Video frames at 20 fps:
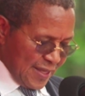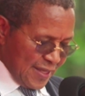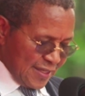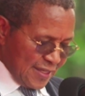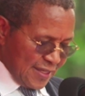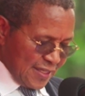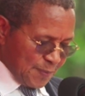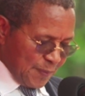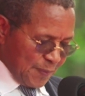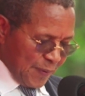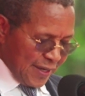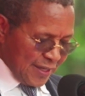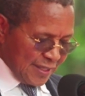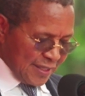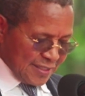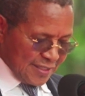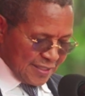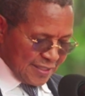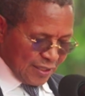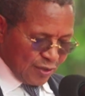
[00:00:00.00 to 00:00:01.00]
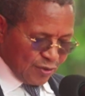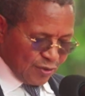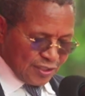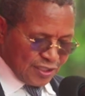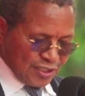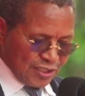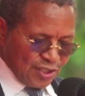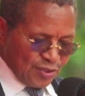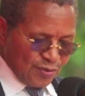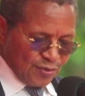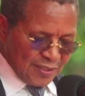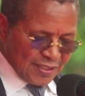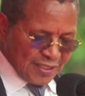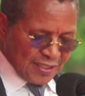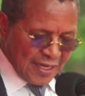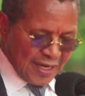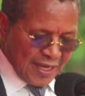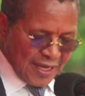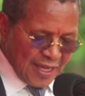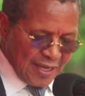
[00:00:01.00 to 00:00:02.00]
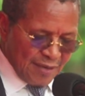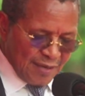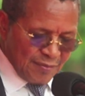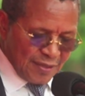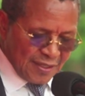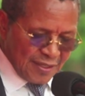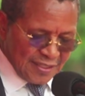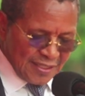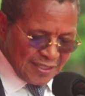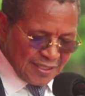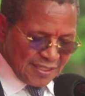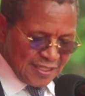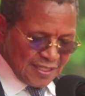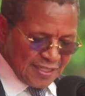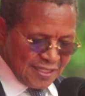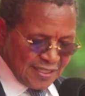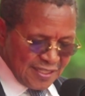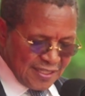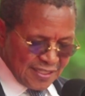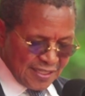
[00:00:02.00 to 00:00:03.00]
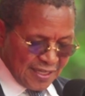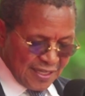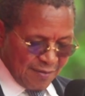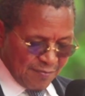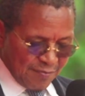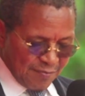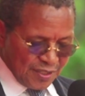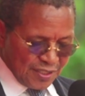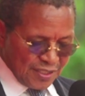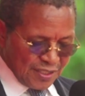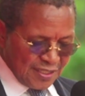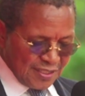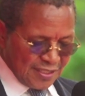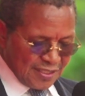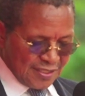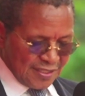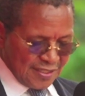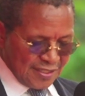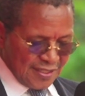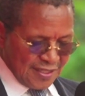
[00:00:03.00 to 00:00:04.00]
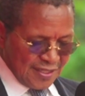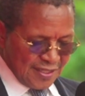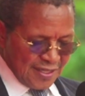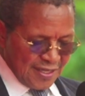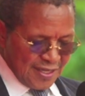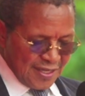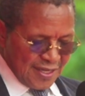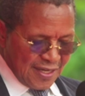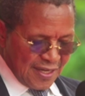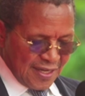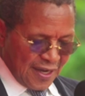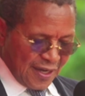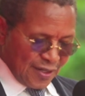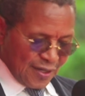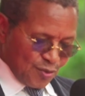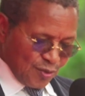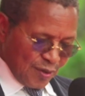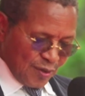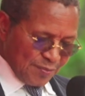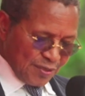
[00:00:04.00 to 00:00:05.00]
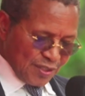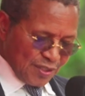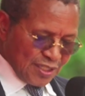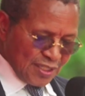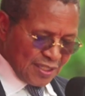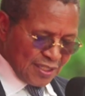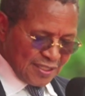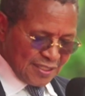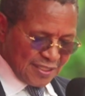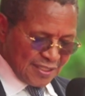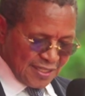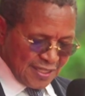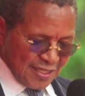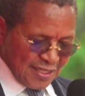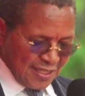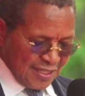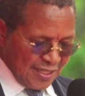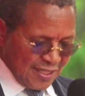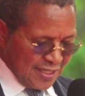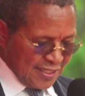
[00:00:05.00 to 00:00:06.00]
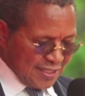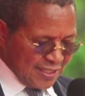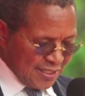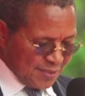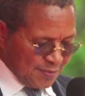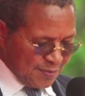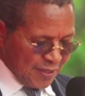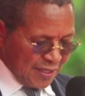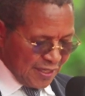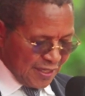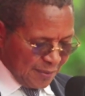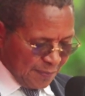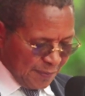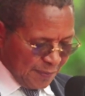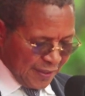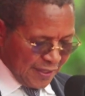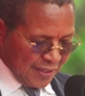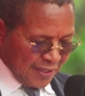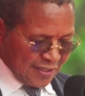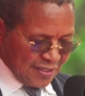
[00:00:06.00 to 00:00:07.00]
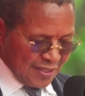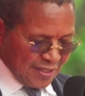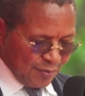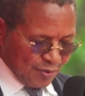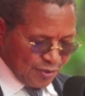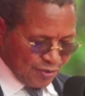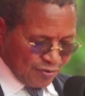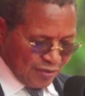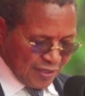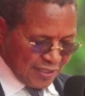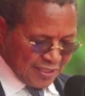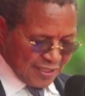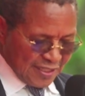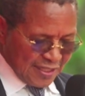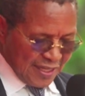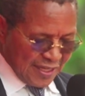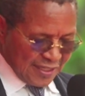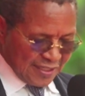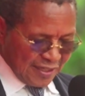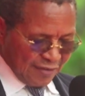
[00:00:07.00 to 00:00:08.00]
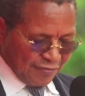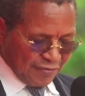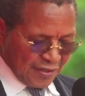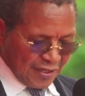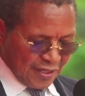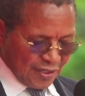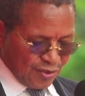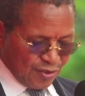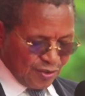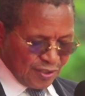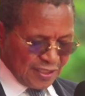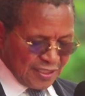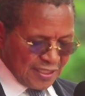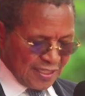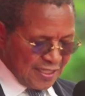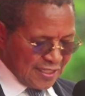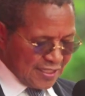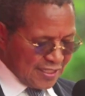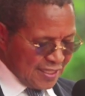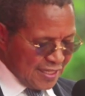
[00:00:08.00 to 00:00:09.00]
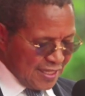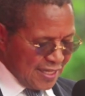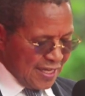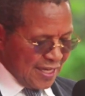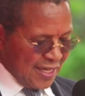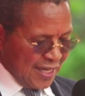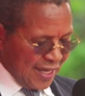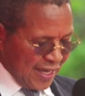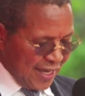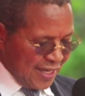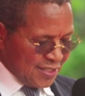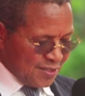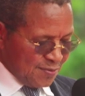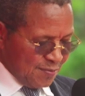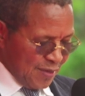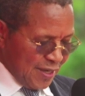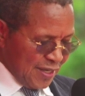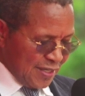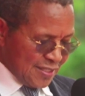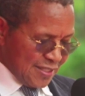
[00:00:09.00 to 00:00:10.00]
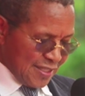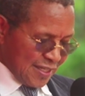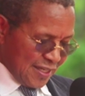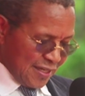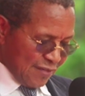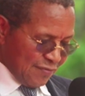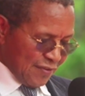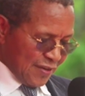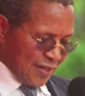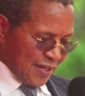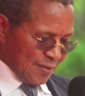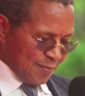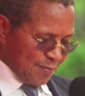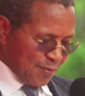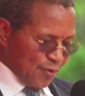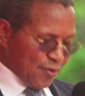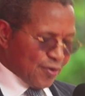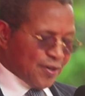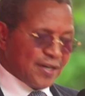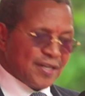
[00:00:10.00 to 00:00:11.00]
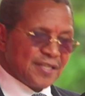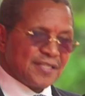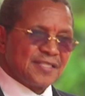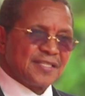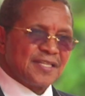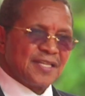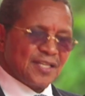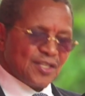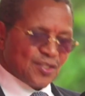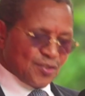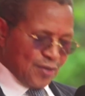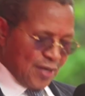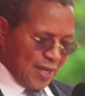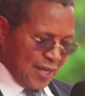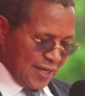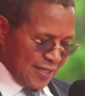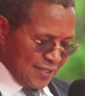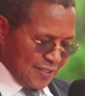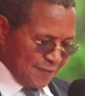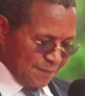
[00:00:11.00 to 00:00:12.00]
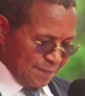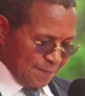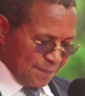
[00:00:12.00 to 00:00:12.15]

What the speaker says: Despite the continuous claim that SDGs are too ambitious, it has been independently demonstrated that the African continent has made significant progress to date.